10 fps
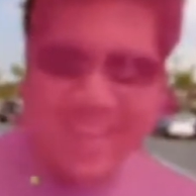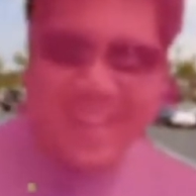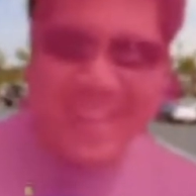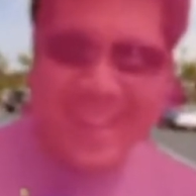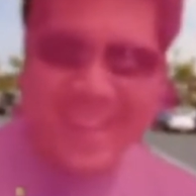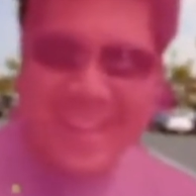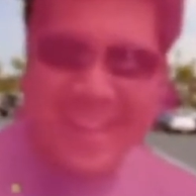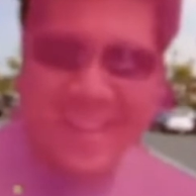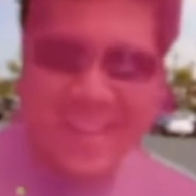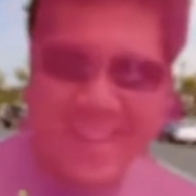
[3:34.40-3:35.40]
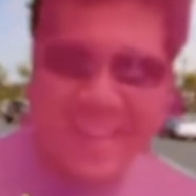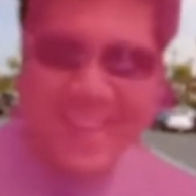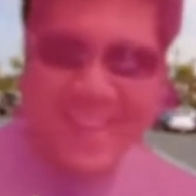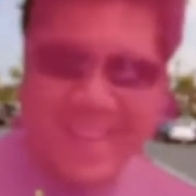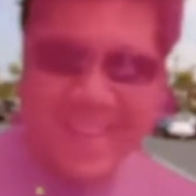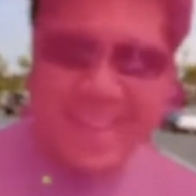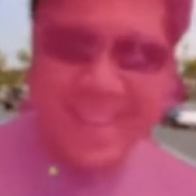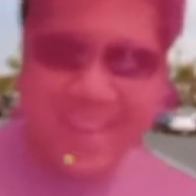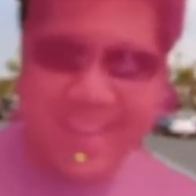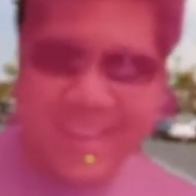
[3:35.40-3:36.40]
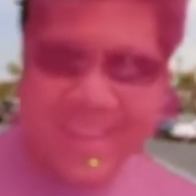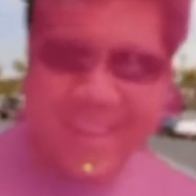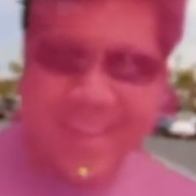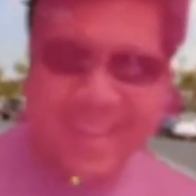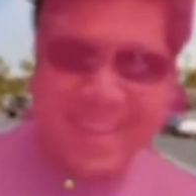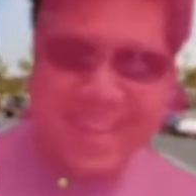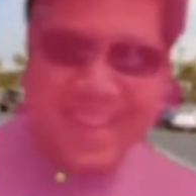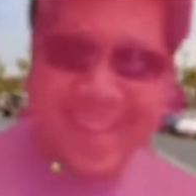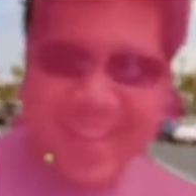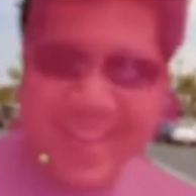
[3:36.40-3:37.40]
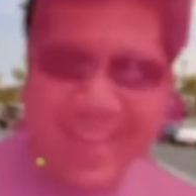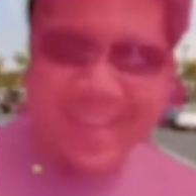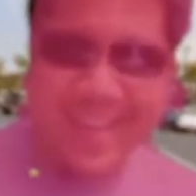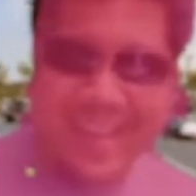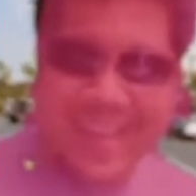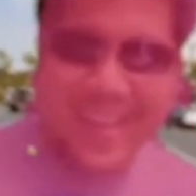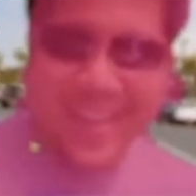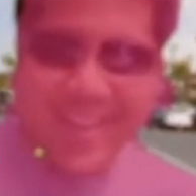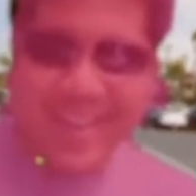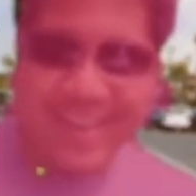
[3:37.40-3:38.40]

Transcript: excess pink coming off the image. So